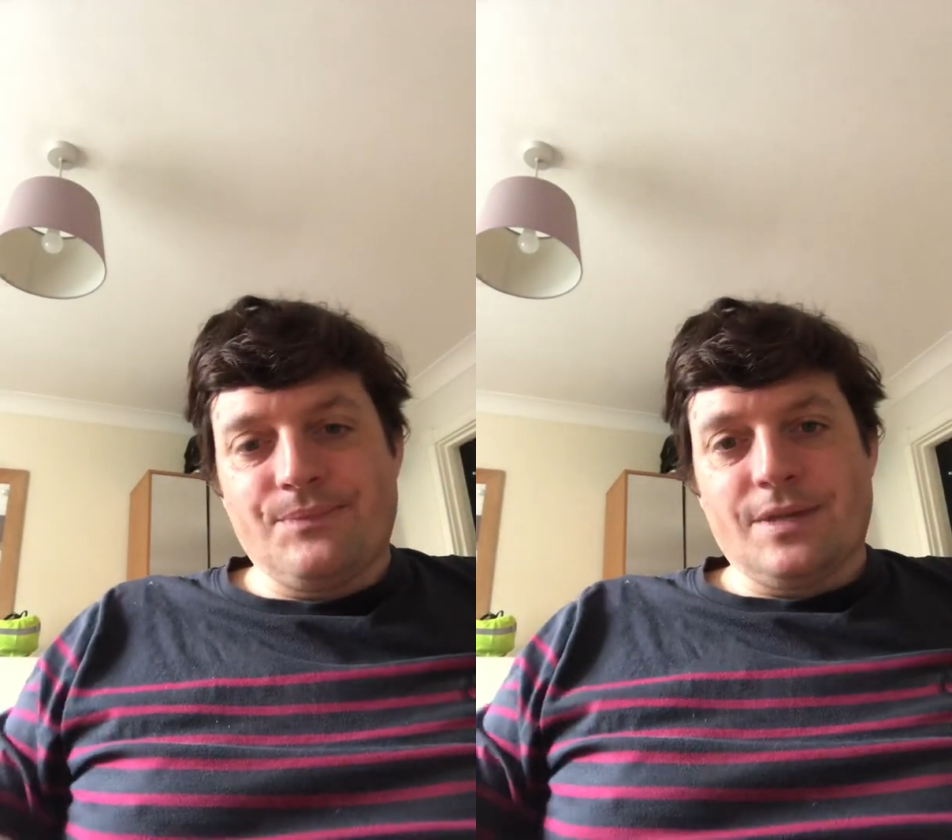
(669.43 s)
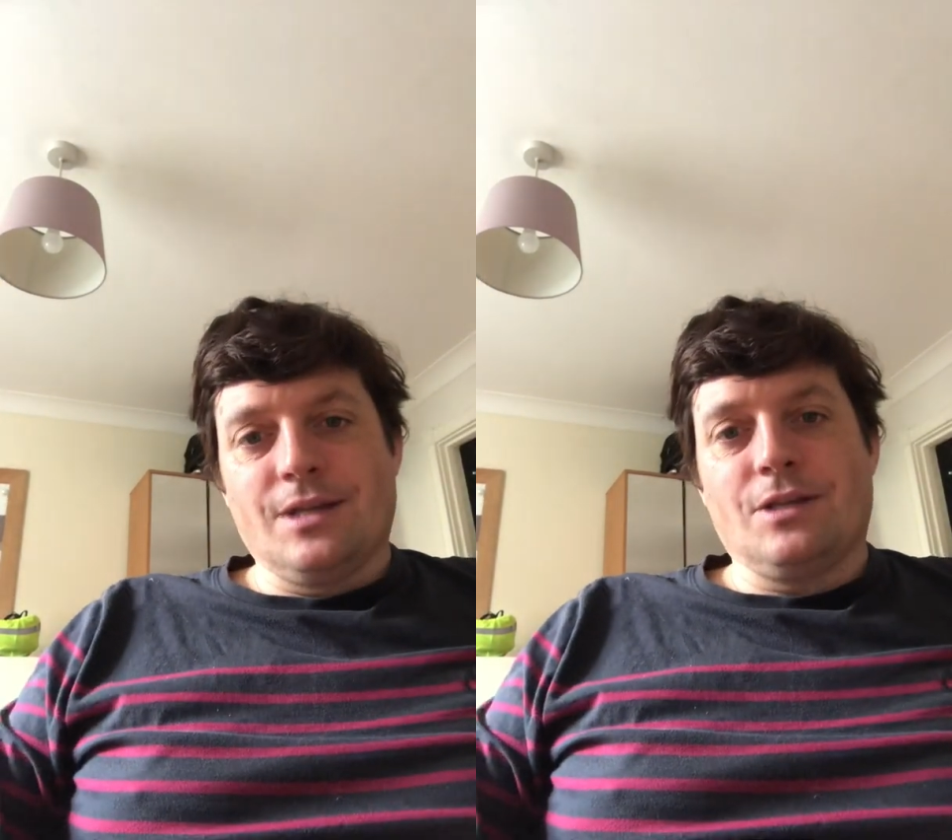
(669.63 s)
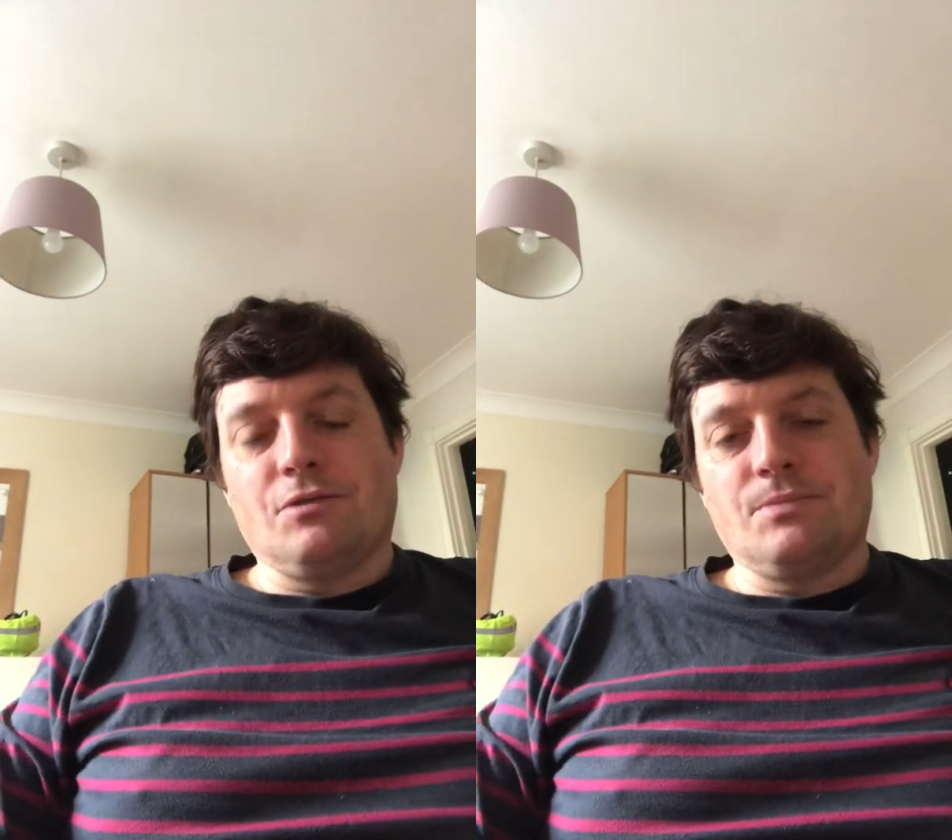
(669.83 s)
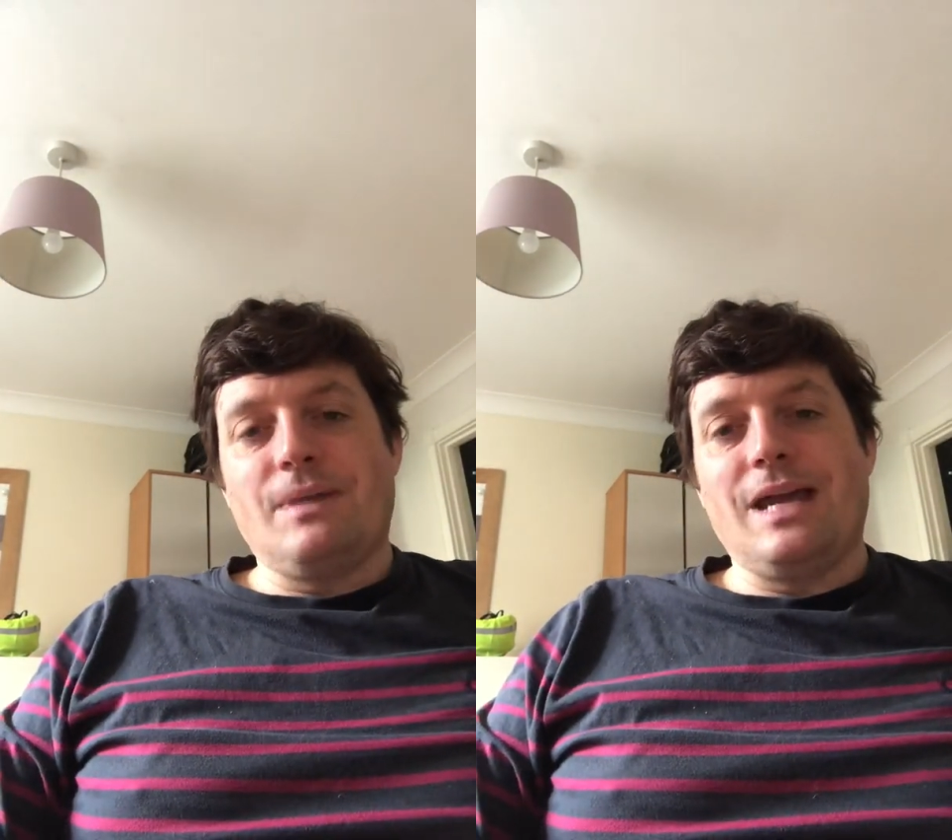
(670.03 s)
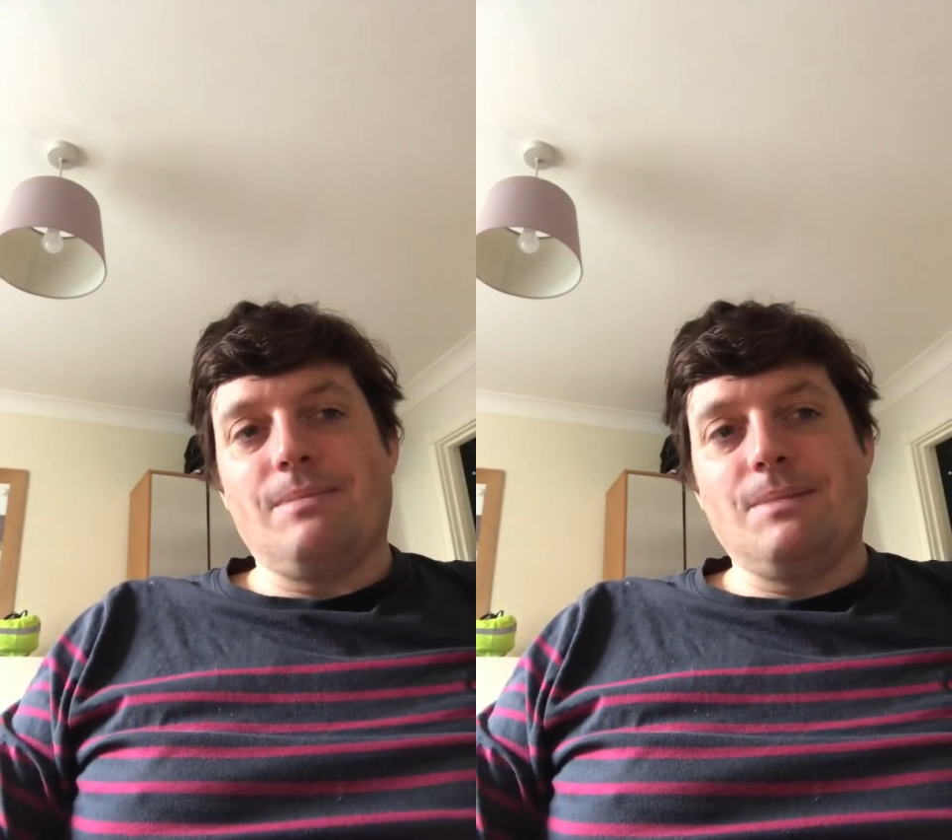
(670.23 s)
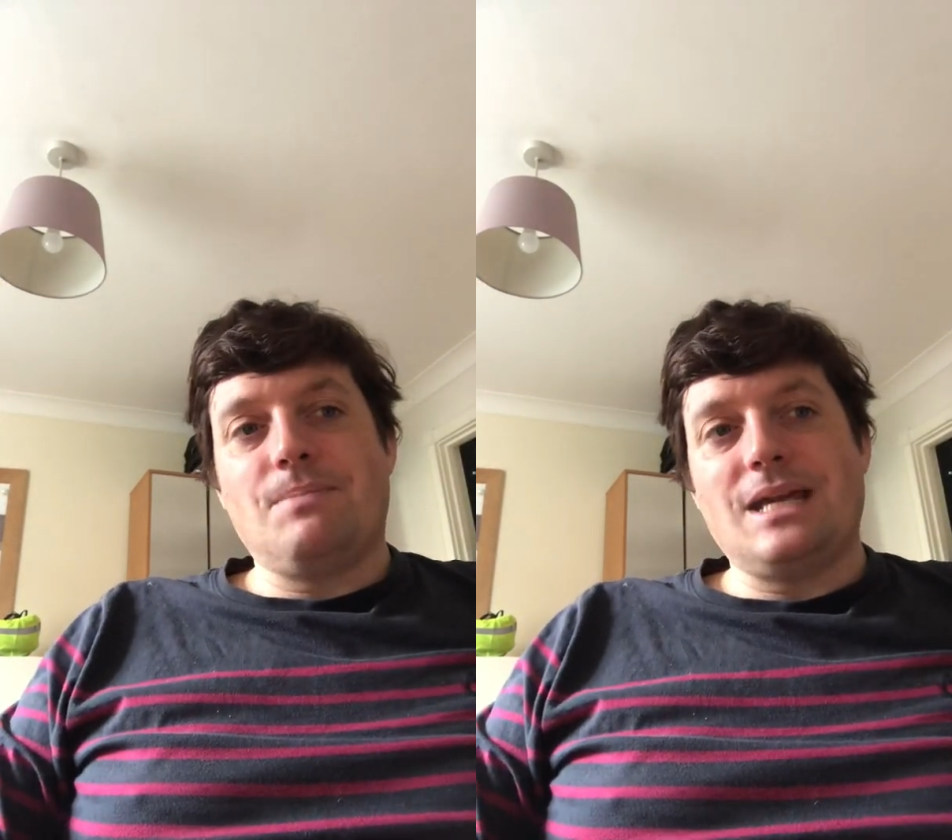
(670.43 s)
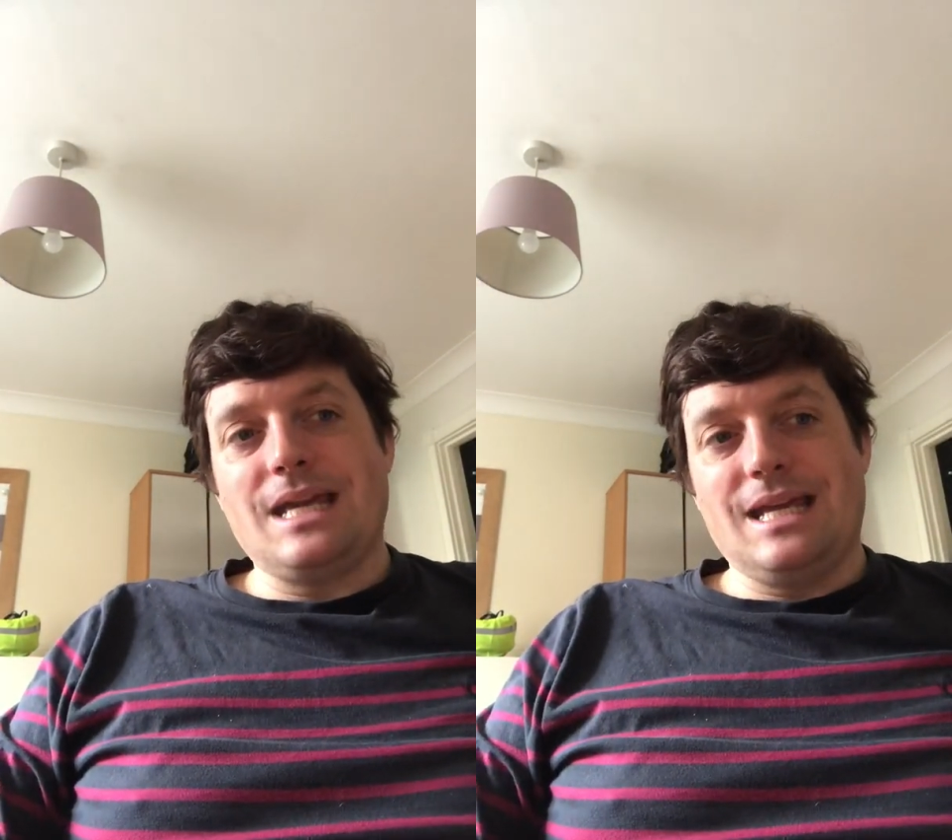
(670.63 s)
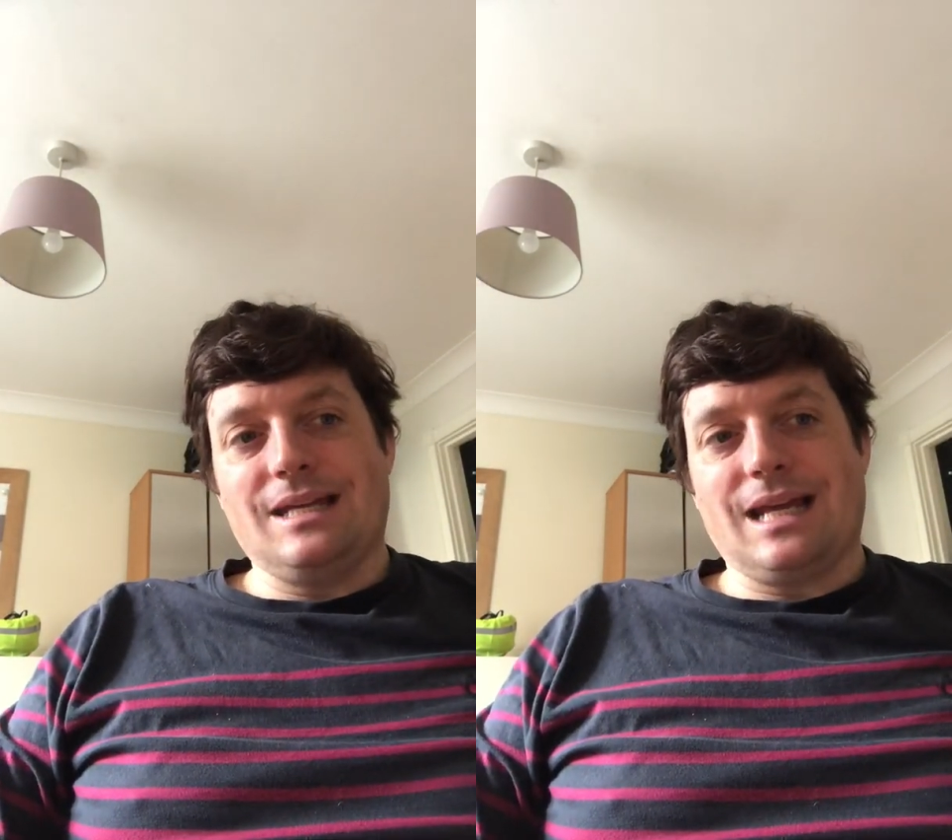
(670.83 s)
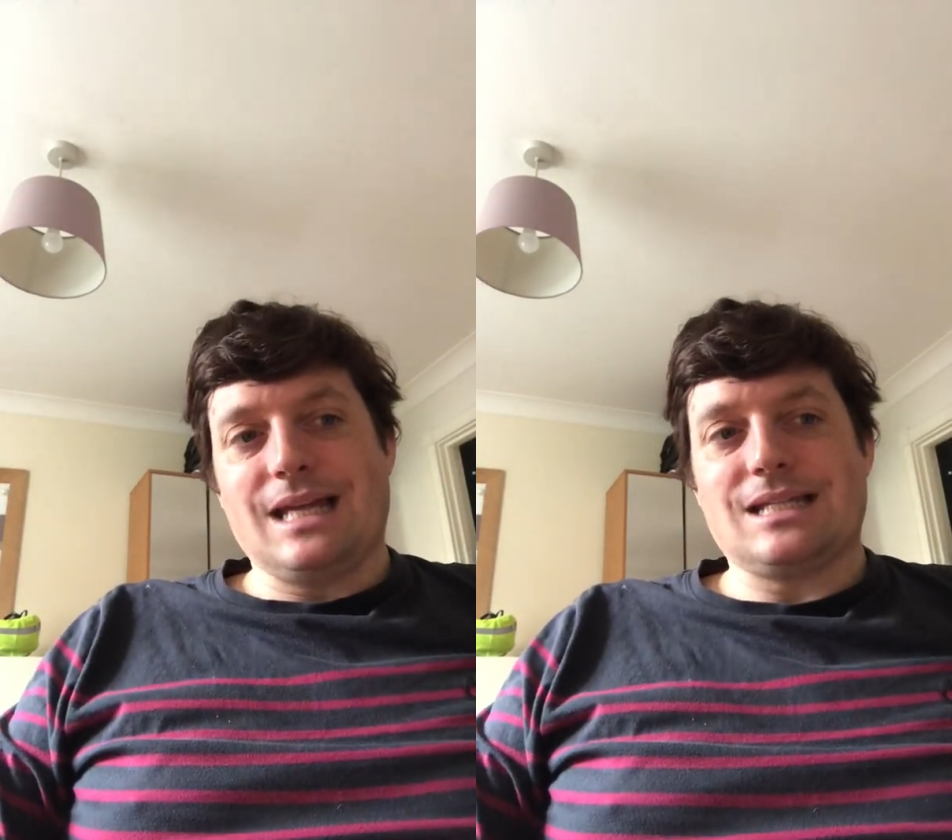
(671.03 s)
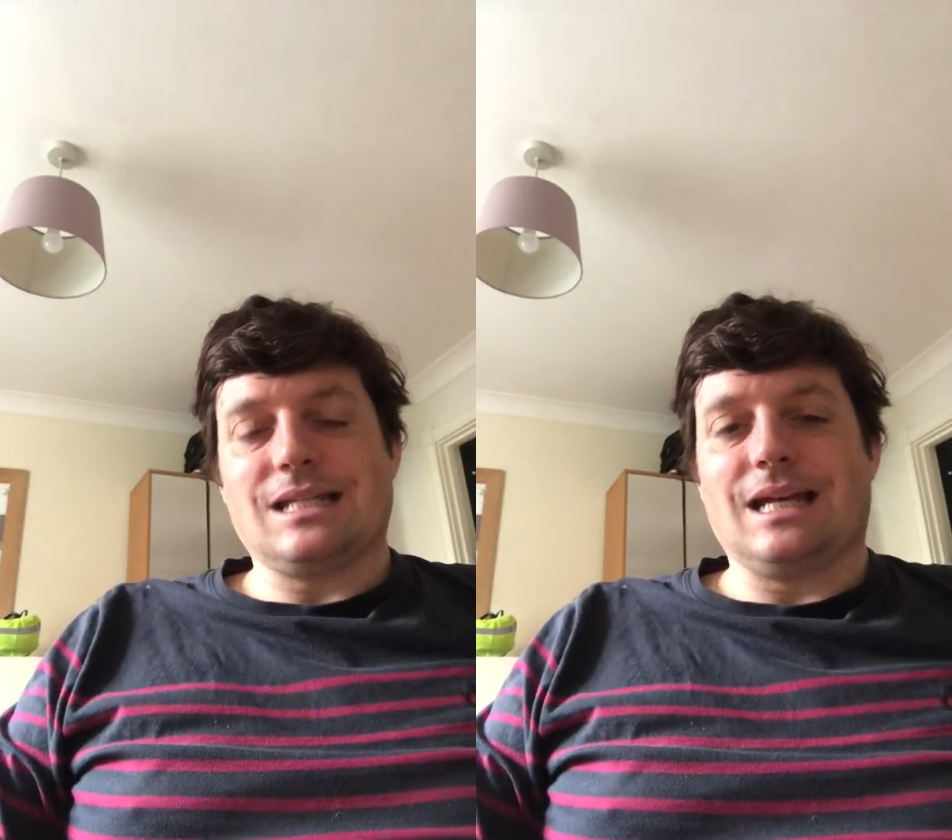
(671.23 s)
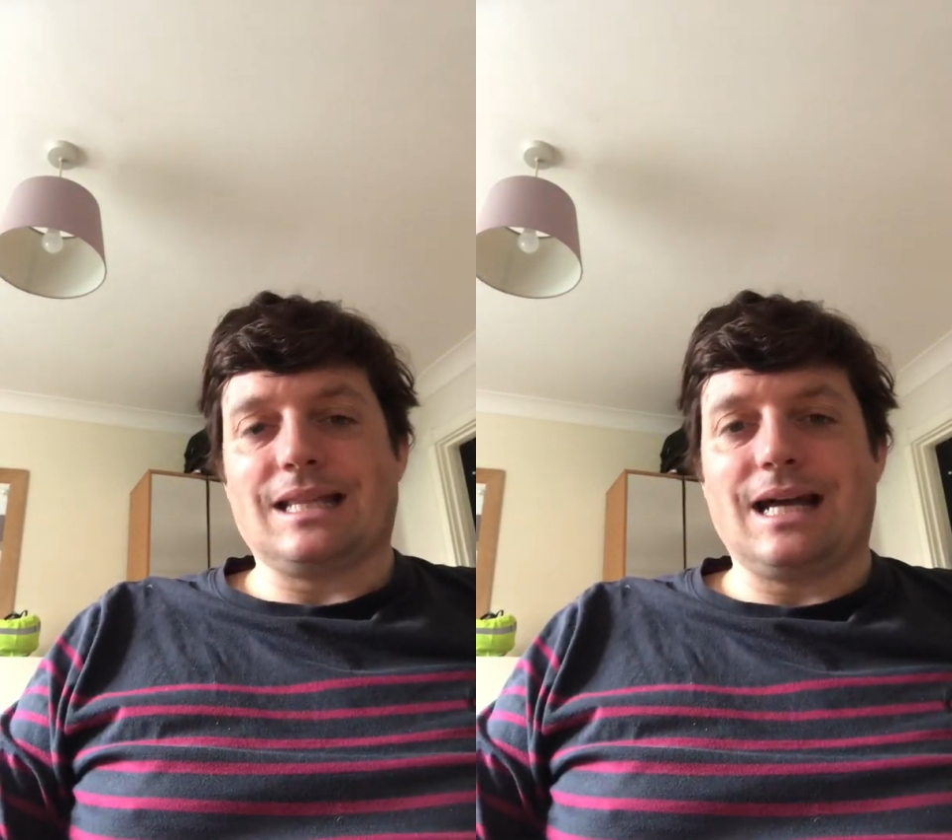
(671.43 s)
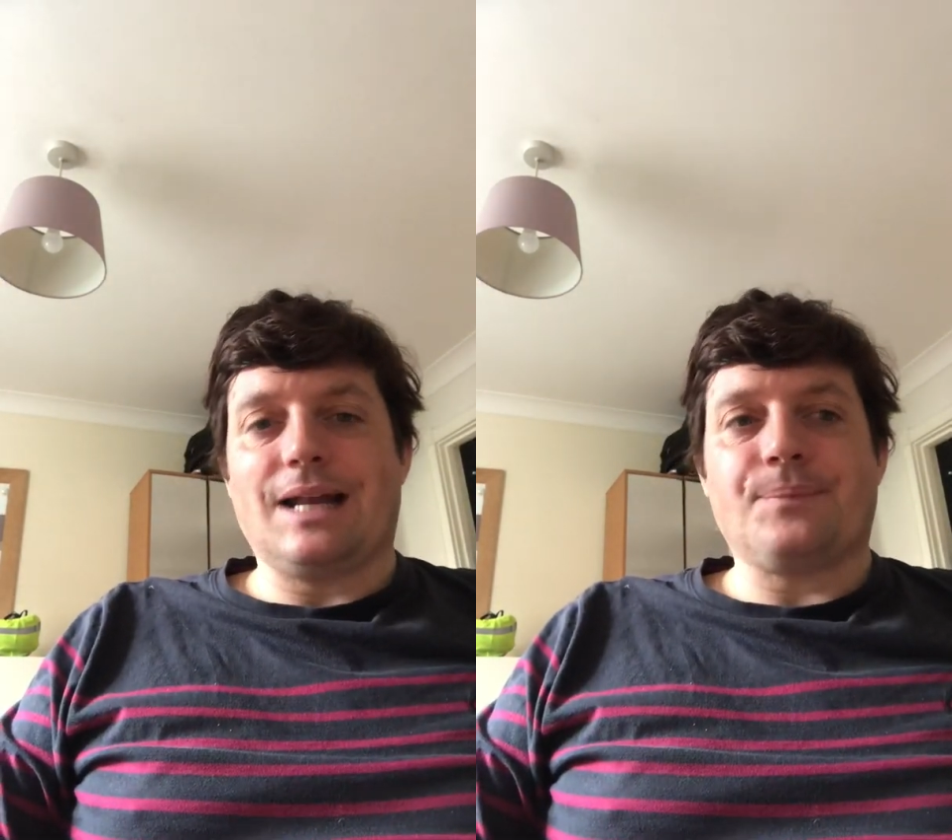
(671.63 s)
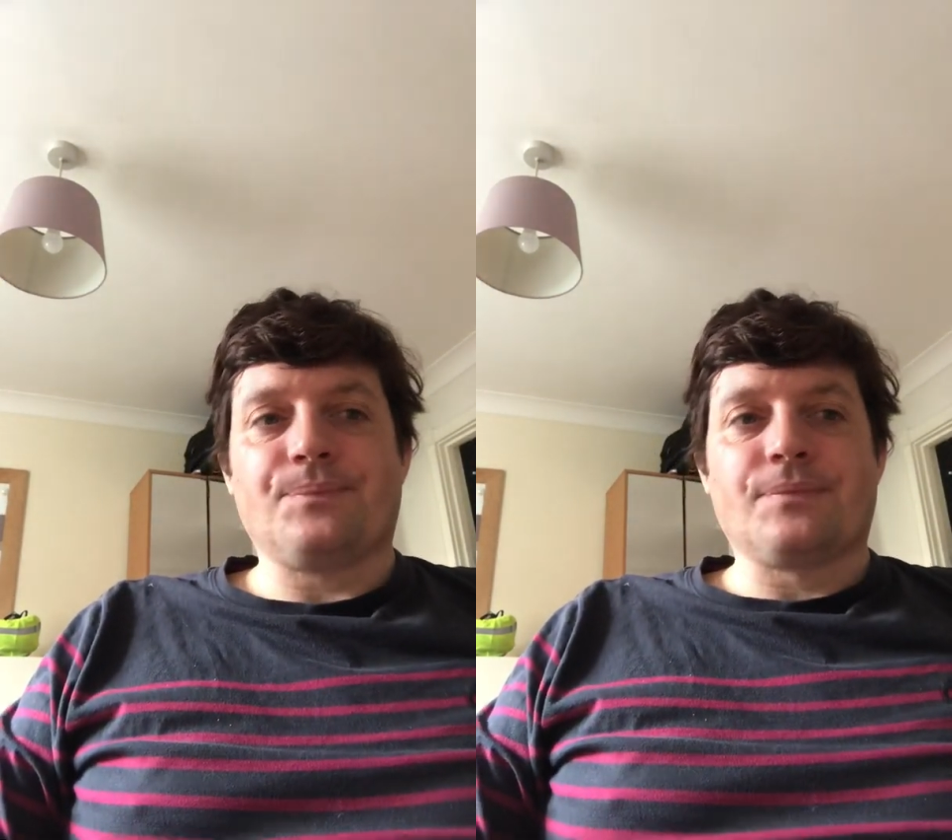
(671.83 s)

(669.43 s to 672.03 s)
There was baby P in cases like that.